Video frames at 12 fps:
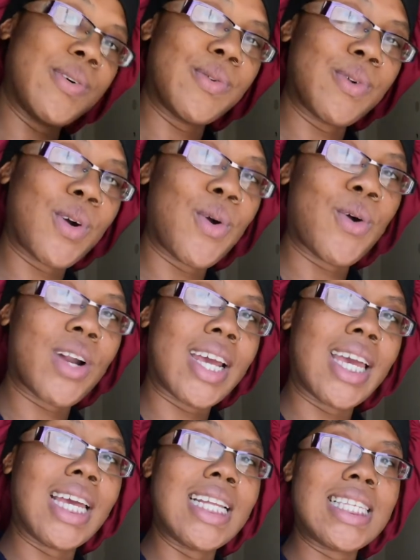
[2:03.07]

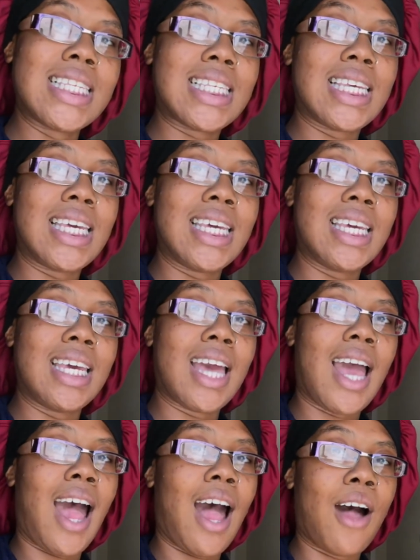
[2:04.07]
recording and see
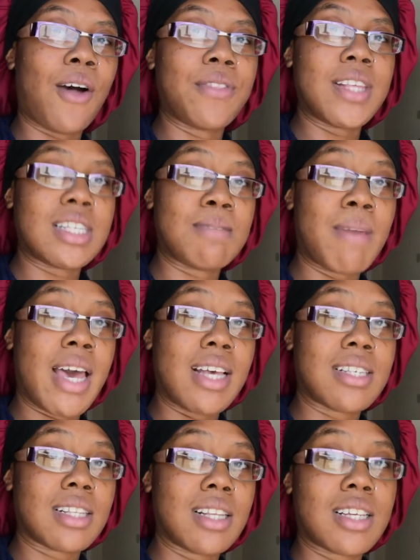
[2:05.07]
how this
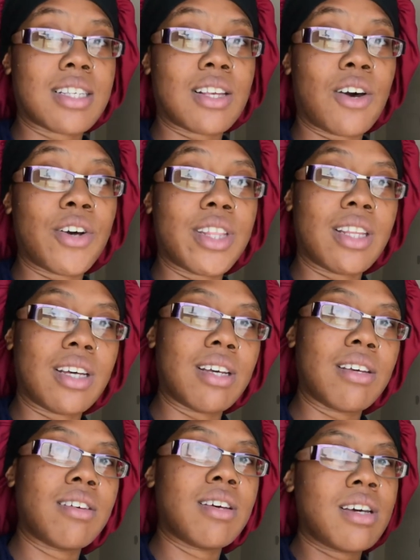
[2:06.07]
mask looks on
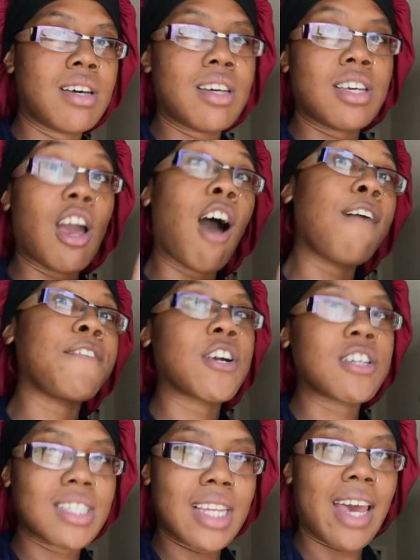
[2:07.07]
the y'all
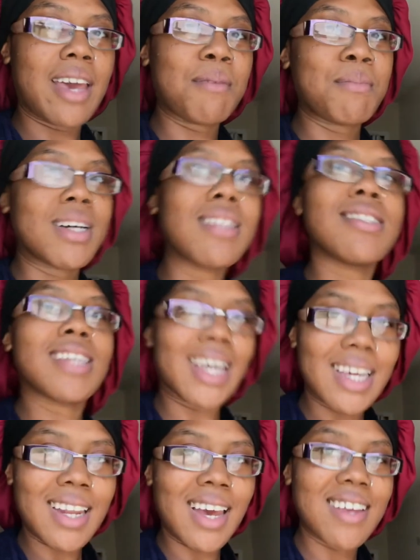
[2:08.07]
first day, but
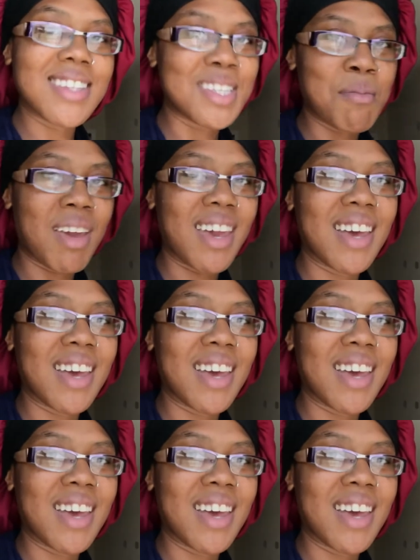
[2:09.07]
second day to me.